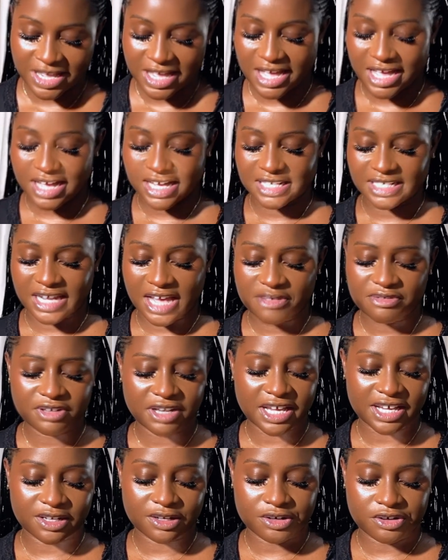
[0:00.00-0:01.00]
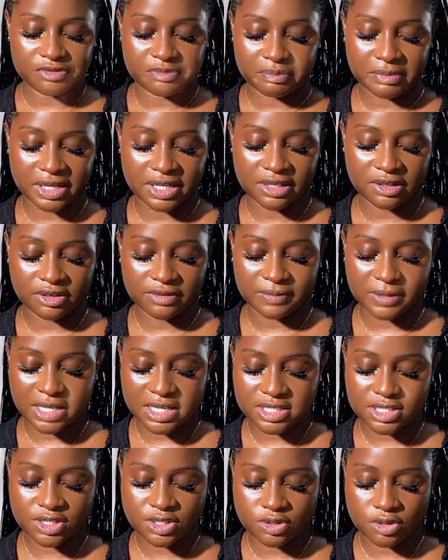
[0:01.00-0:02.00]
and I feel like a lot of men love
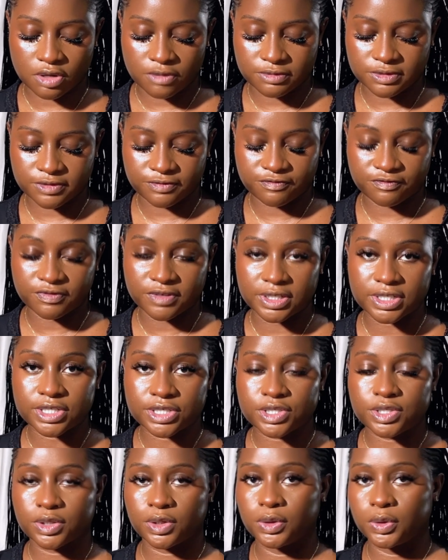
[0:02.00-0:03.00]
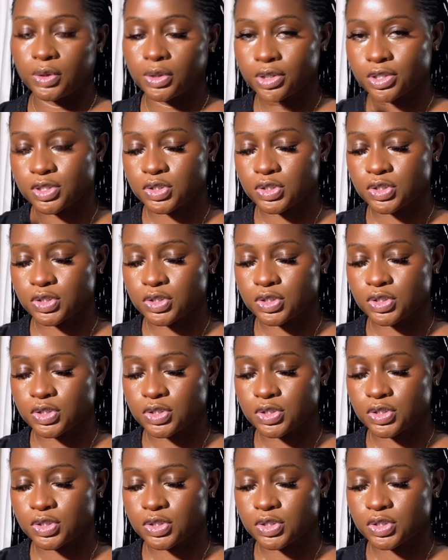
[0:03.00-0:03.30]
that soft finish look.